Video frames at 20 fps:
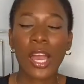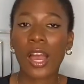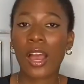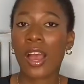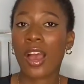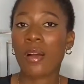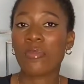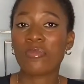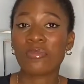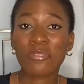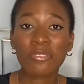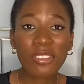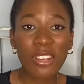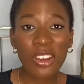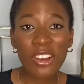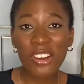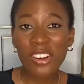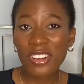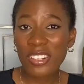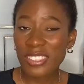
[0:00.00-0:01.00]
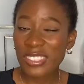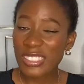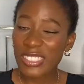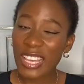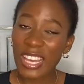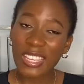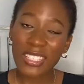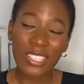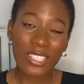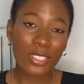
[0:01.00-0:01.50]
vlogs,
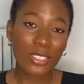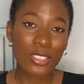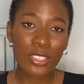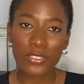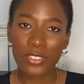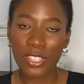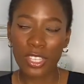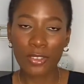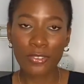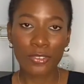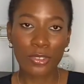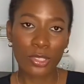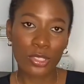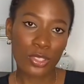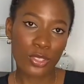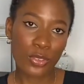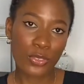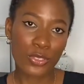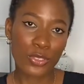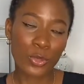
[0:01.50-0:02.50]
and a lot of other fun stuff.